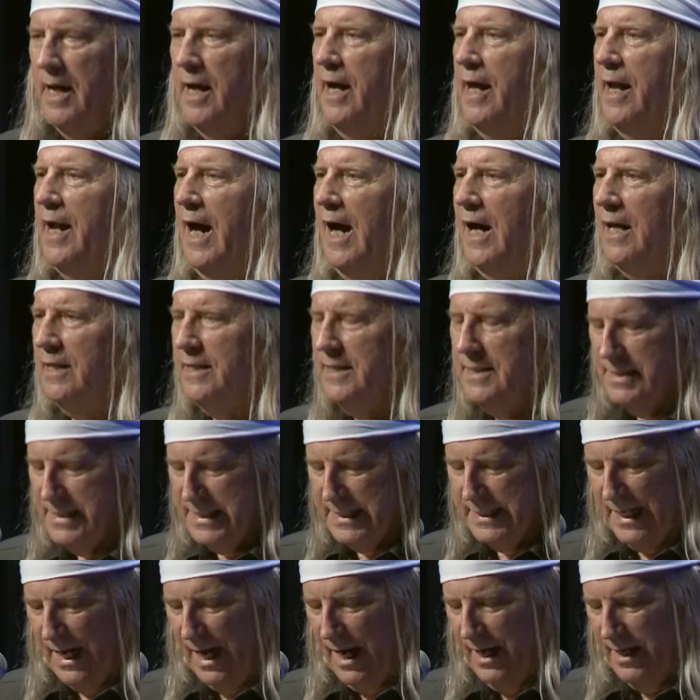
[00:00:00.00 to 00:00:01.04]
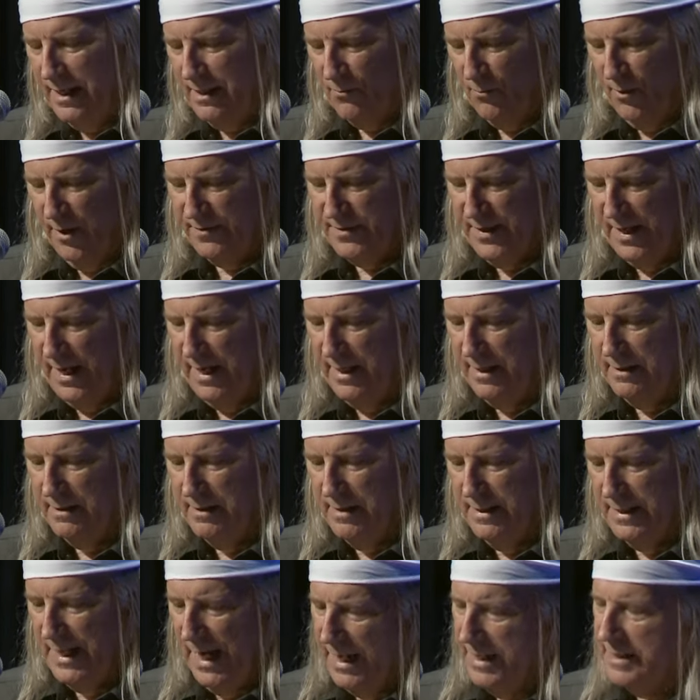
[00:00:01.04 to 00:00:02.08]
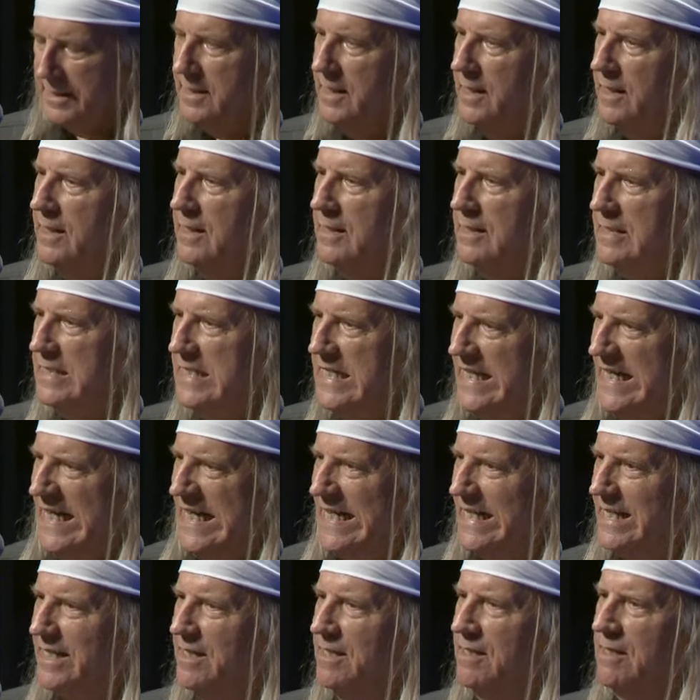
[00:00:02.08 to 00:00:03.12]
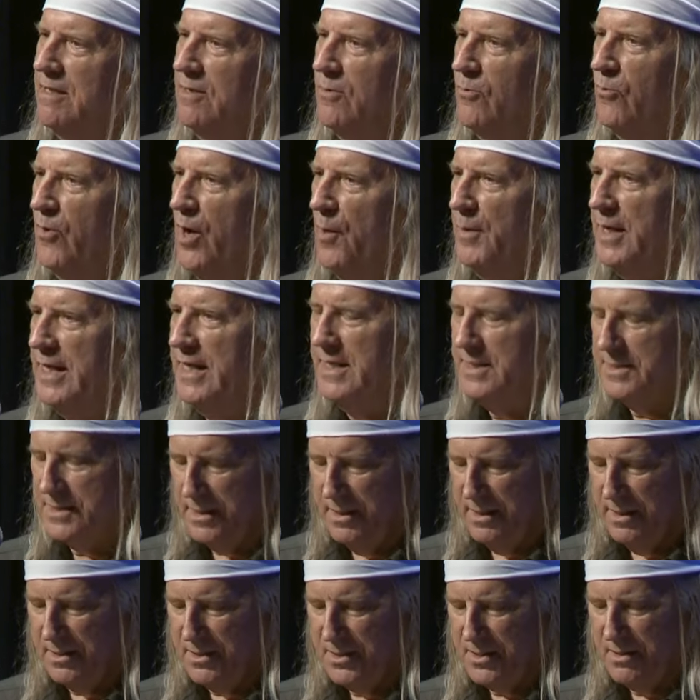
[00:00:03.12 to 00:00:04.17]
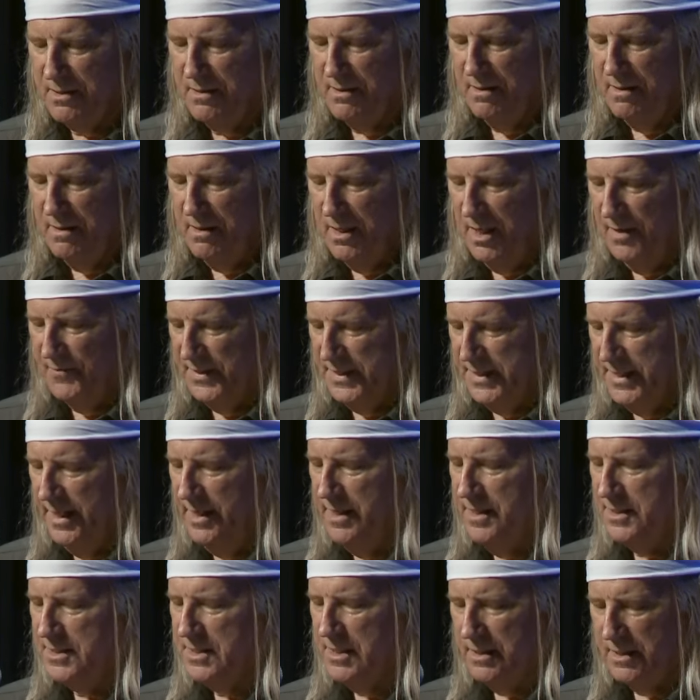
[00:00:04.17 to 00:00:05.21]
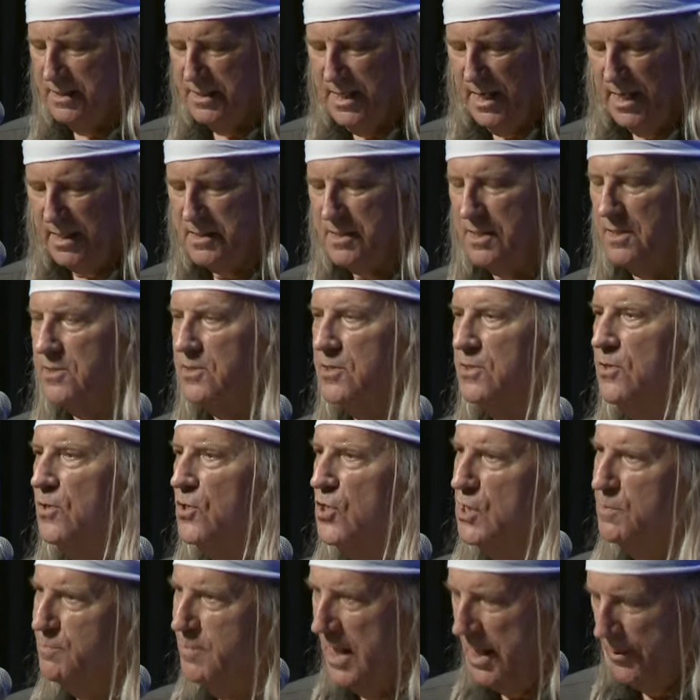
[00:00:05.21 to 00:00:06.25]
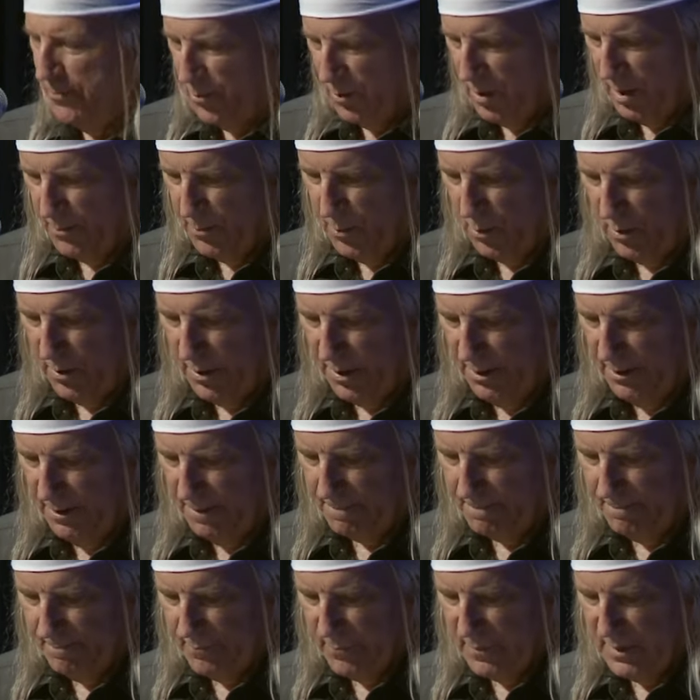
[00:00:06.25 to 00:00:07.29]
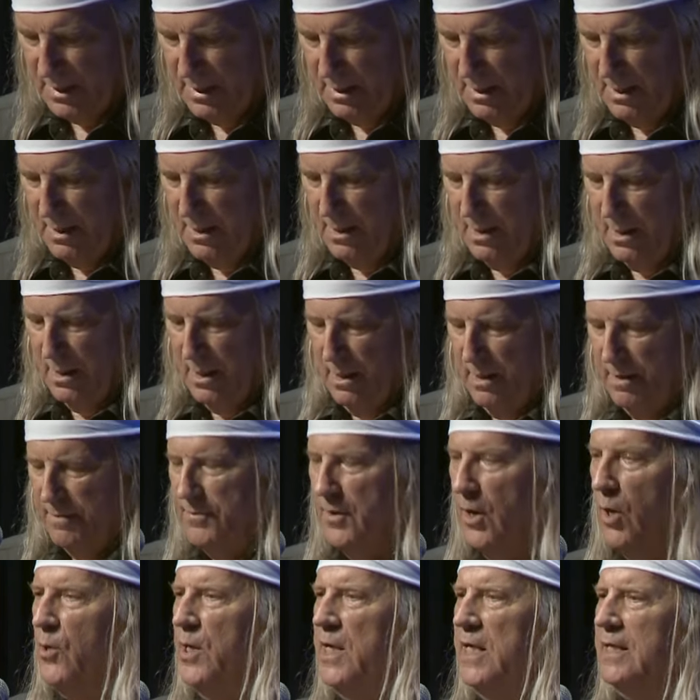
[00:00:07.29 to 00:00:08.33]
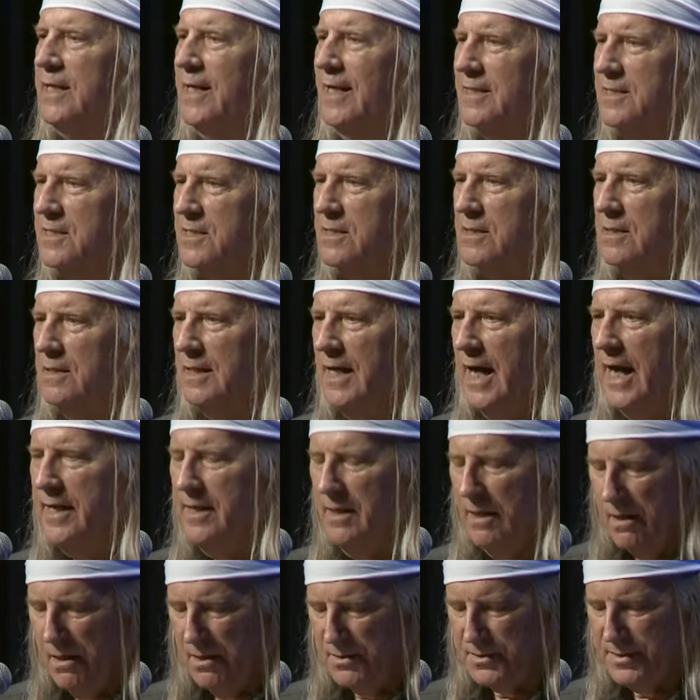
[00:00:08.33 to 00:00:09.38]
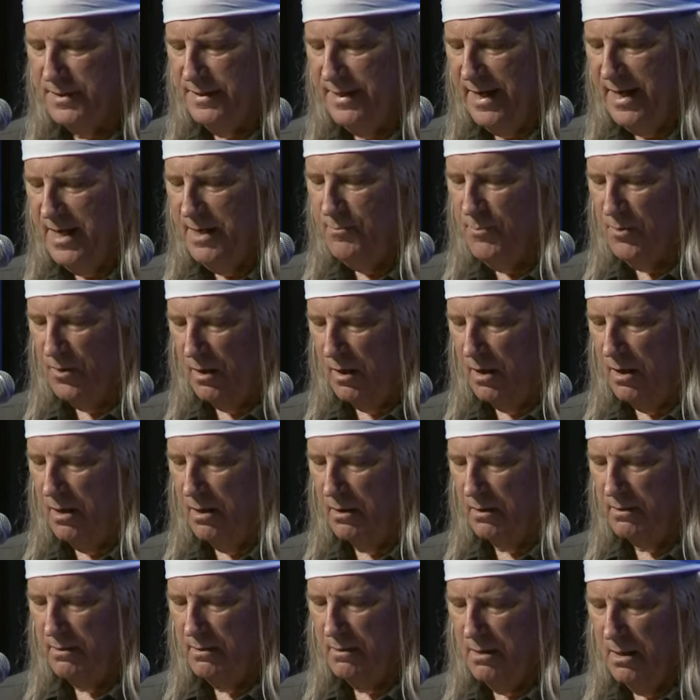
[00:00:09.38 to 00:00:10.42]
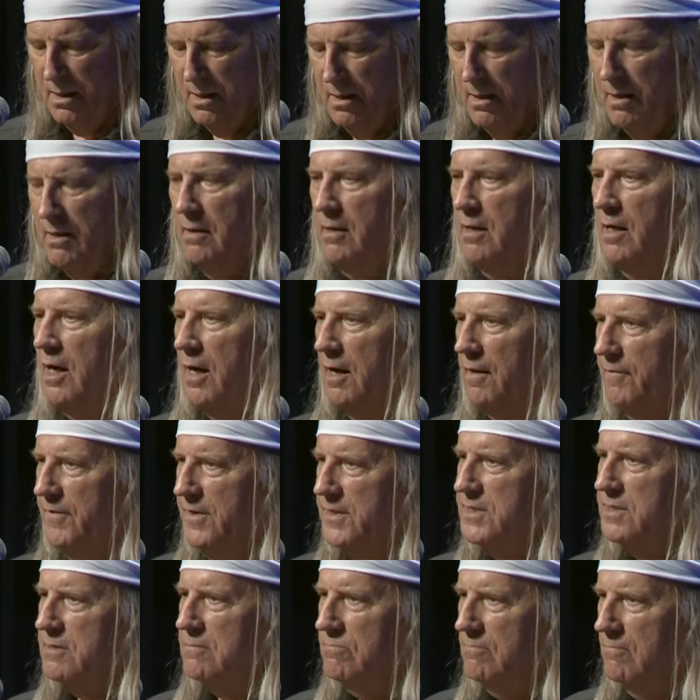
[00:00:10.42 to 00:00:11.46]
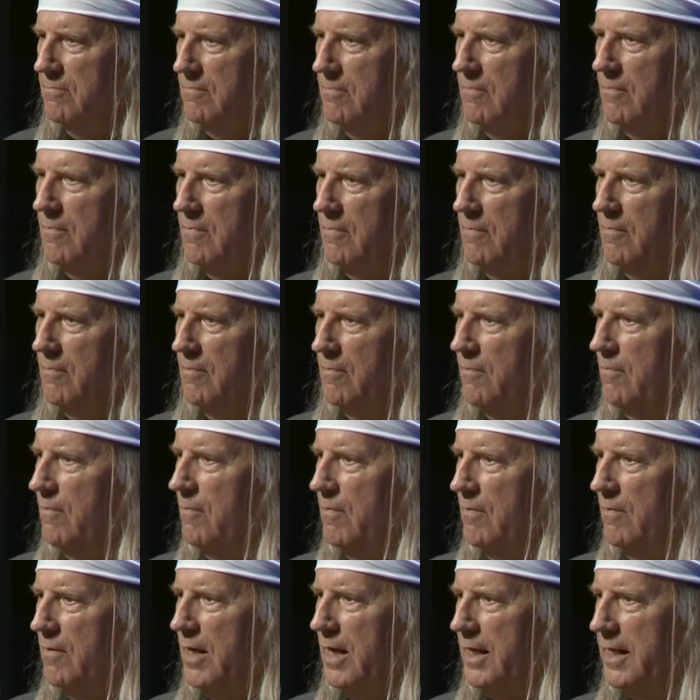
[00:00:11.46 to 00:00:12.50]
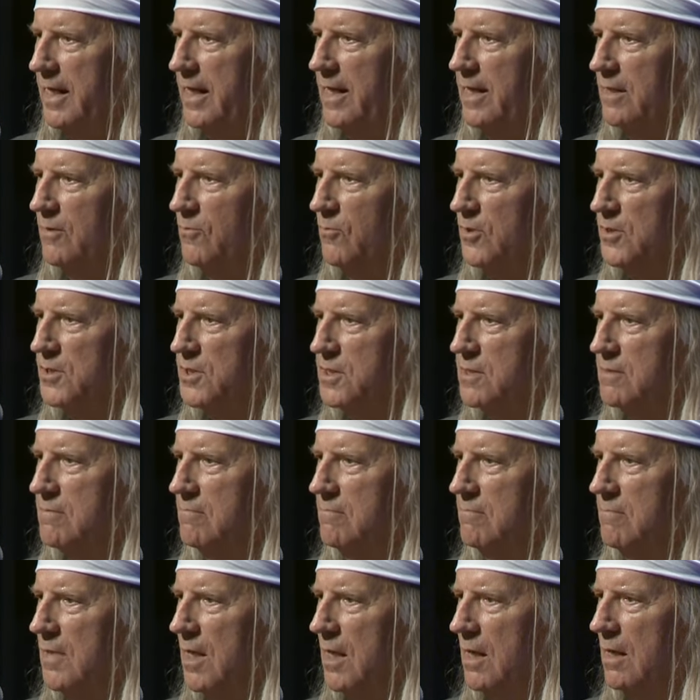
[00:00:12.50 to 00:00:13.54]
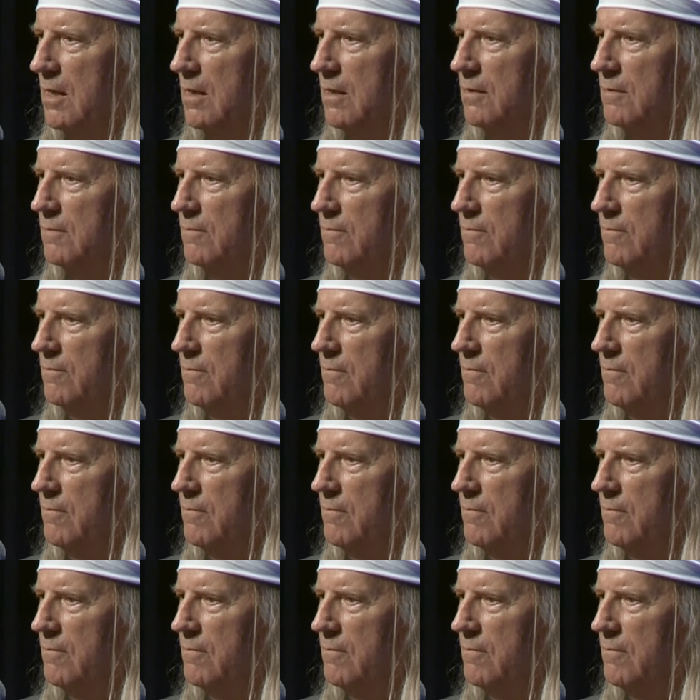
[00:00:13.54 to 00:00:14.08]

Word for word: And I'll end tonight with a 1910 reminiscence of a Denison, Texas newspaper reporter. Though he gets Lighthall's name wrong, uh, this again was uh,